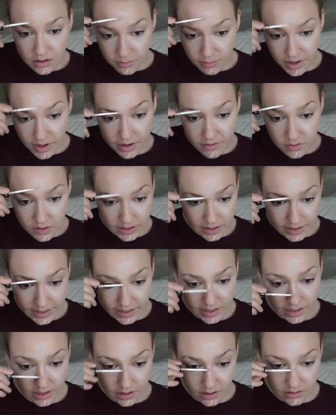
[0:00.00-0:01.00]
but I really
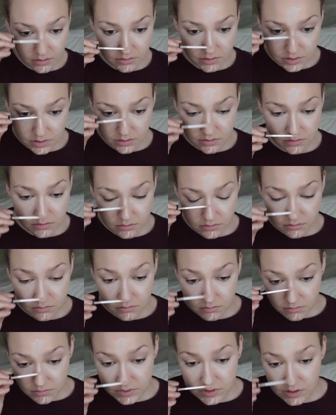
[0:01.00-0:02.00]
like it.
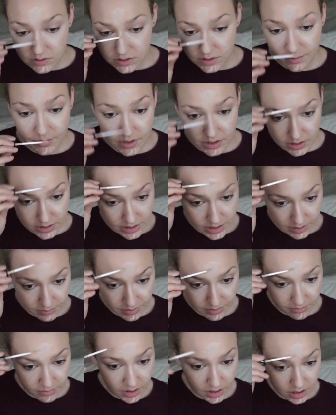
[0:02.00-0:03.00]
So something to keep
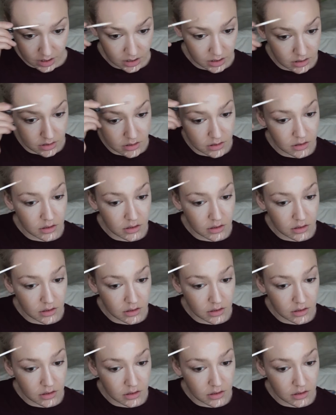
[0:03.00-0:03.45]
in mind.